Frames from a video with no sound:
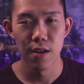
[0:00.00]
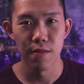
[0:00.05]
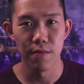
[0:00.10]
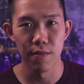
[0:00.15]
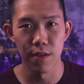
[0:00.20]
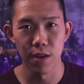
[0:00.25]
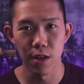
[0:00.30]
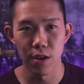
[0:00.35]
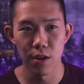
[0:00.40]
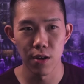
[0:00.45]

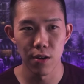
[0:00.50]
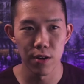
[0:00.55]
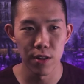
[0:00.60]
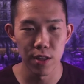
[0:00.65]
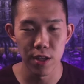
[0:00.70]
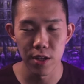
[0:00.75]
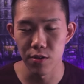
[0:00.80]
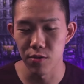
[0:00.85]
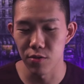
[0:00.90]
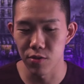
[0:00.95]
video, and
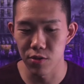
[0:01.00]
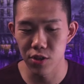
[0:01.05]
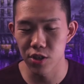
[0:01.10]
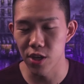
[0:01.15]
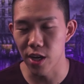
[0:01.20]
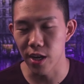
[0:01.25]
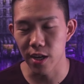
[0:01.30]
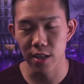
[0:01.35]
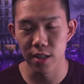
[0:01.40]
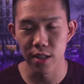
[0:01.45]
then you
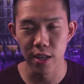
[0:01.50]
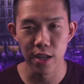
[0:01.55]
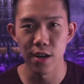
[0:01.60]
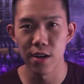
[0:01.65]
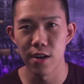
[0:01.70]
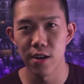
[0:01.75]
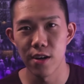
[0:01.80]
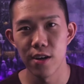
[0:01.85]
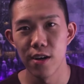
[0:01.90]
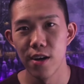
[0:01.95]
check
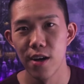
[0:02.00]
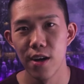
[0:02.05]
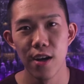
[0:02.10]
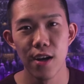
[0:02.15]
later